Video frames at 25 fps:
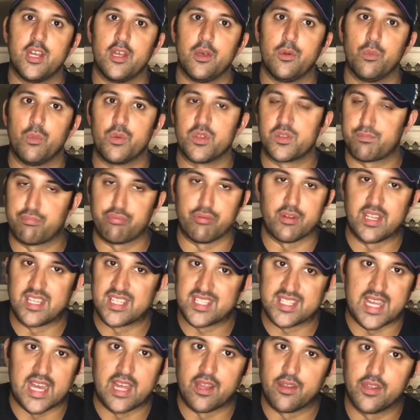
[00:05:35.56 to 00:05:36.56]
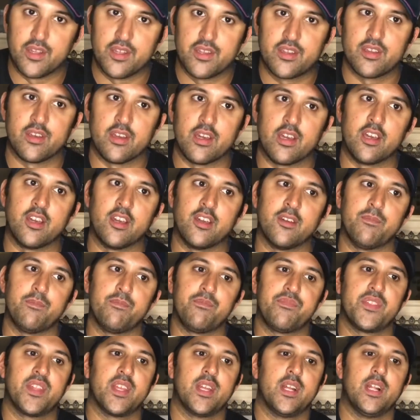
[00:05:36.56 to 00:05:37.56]
was pretty standard.
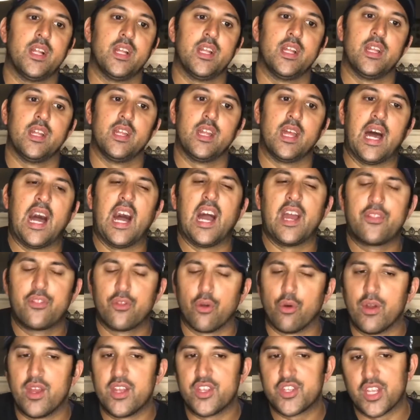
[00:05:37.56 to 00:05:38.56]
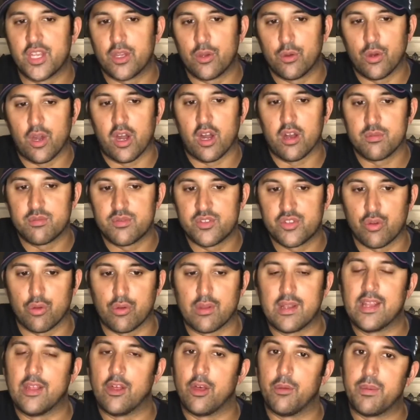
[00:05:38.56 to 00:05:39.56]
I thought Ishiguro struggled
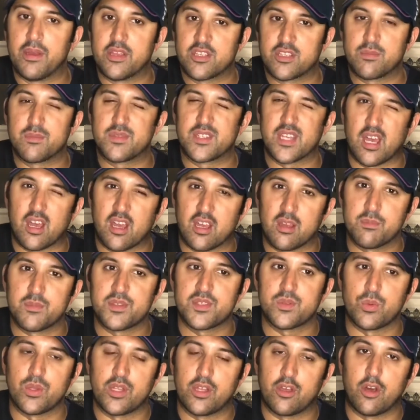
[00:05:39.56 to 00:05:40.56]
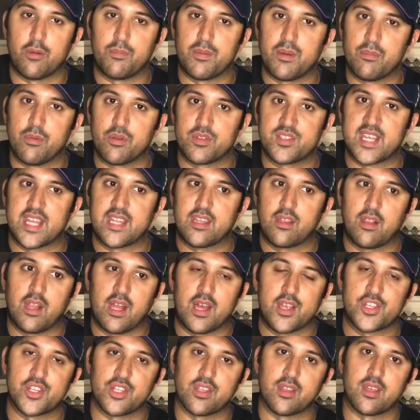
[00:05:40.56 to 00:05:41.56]
a little bit sometimes when it got a bit more technical,
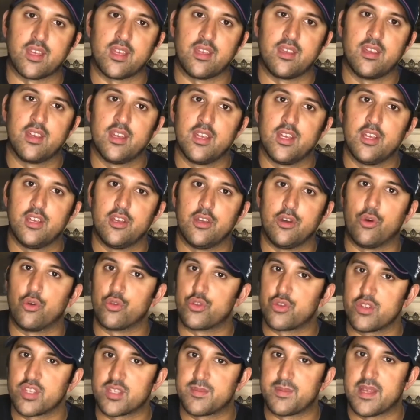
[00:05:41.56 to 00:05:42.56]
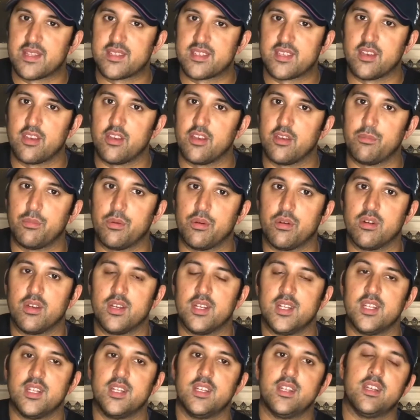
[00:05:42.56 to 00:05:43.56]
actually, all due respect to her, but
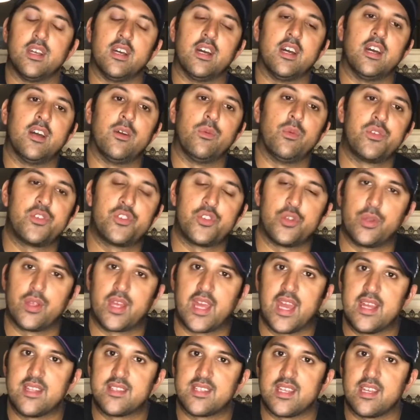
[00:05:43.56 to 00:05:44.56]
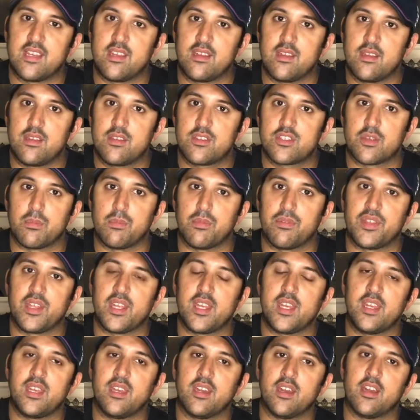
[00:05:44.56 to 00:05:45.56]
when adjudicating some of
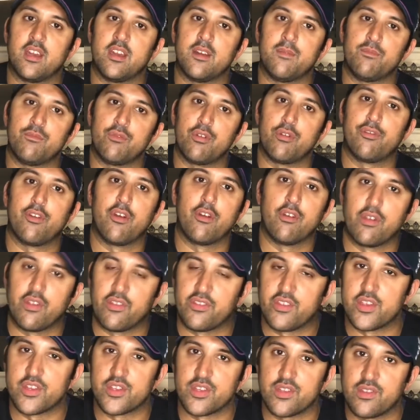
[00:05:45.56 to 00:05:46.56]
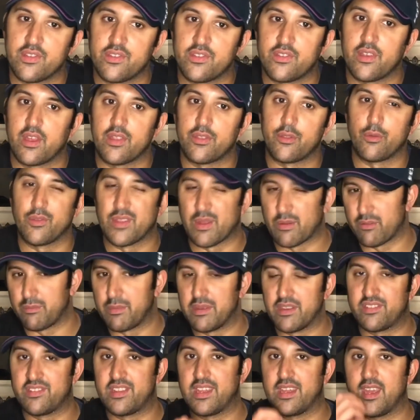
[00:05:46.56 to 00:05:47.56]
the referral decisions, I thought that was a
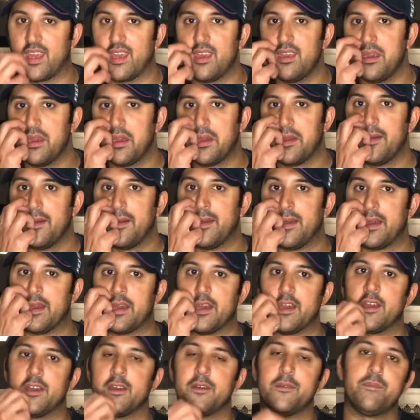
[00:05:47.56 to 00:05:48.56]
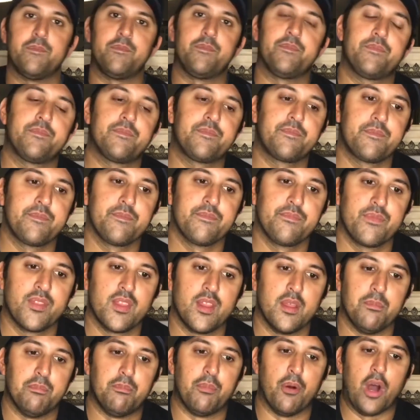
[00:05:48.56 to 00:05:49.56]
bit sticky.
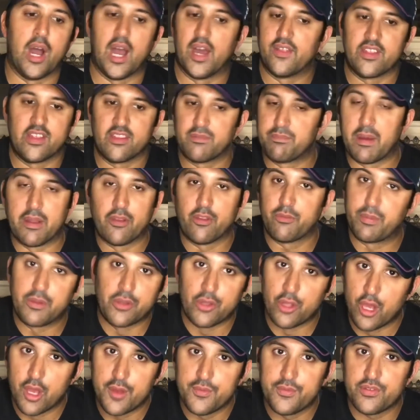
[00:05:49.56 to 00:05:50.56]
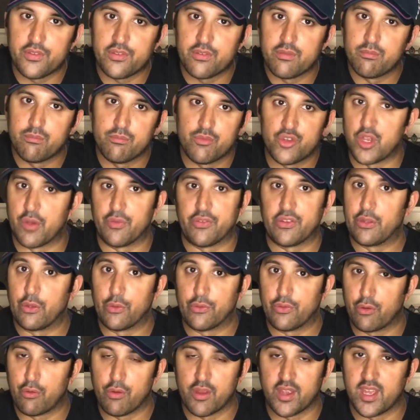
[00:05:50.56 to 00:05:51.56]
But I think it might just be nerves. She obviously knows
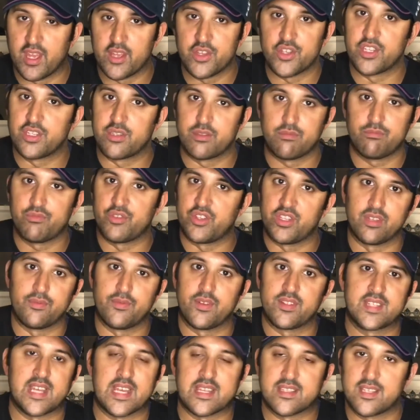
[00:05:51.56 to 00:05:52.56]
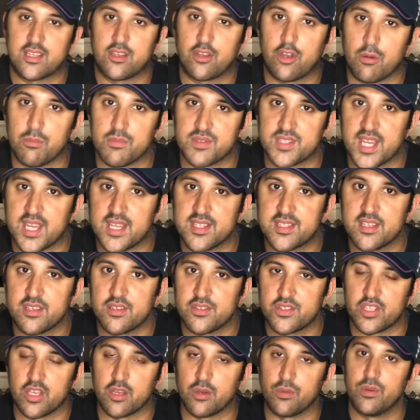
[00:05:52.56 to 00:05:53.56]
the cricket. She's a fantastic commentator.
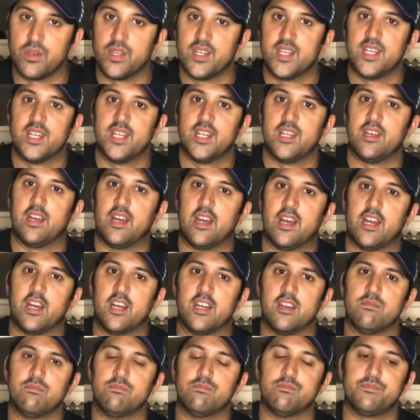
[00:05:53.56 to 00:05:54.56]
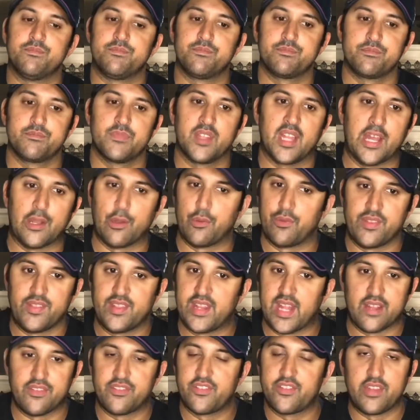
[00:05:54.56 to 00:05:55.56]
So I don't think
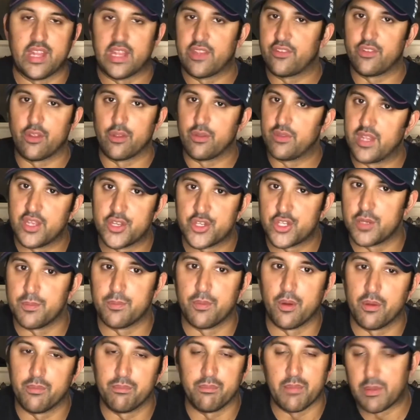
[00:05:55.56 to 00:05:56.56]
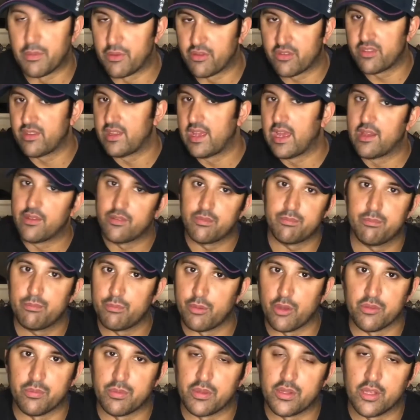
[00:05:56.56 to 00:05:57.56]
that's not an issue. But maybe just, yeah,
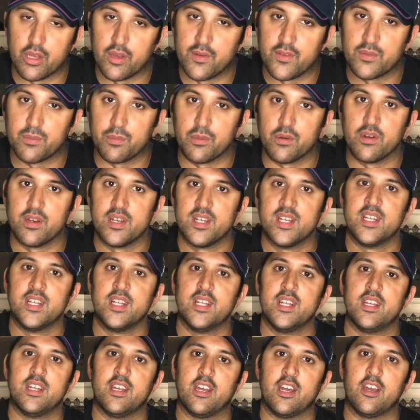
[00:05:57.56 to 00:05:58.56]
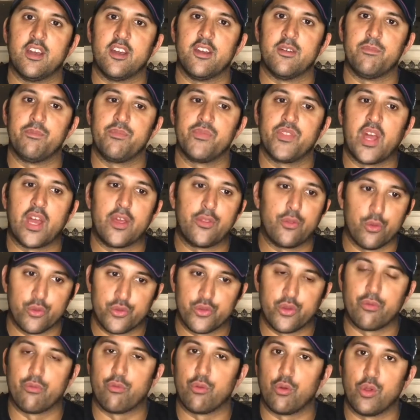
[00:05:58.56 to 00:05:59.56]
possibly nerves. But I thought
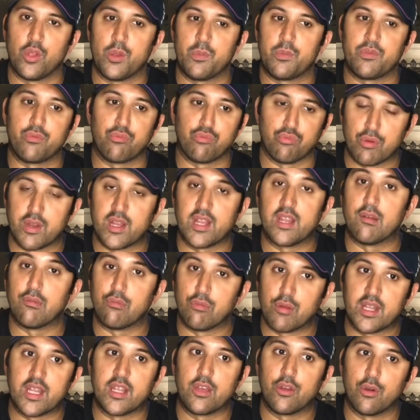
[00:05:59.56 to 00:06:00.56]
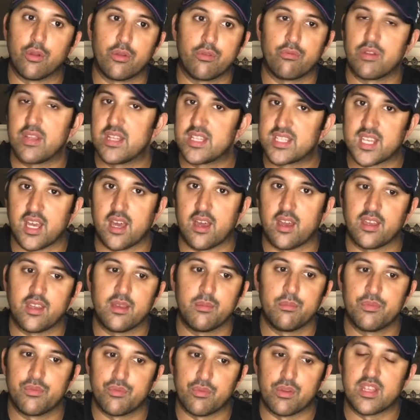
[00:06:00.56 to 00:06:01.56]
overall it was really, really good. It was really tight.
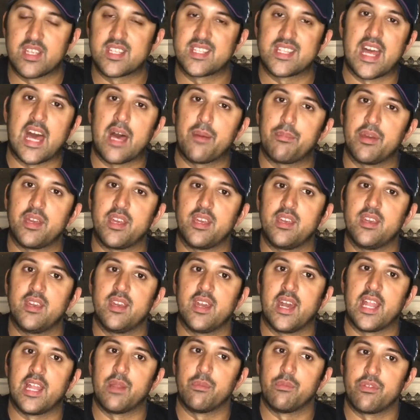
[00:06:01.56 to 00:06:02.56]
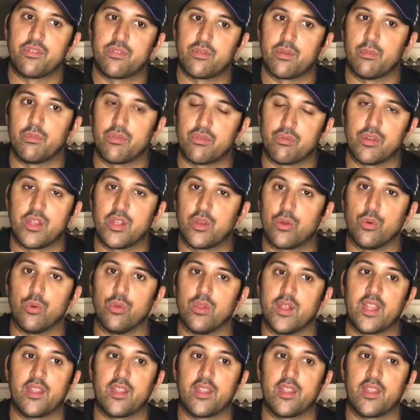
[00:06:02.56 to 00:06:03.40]
It was really snappy. And it was really cool. And I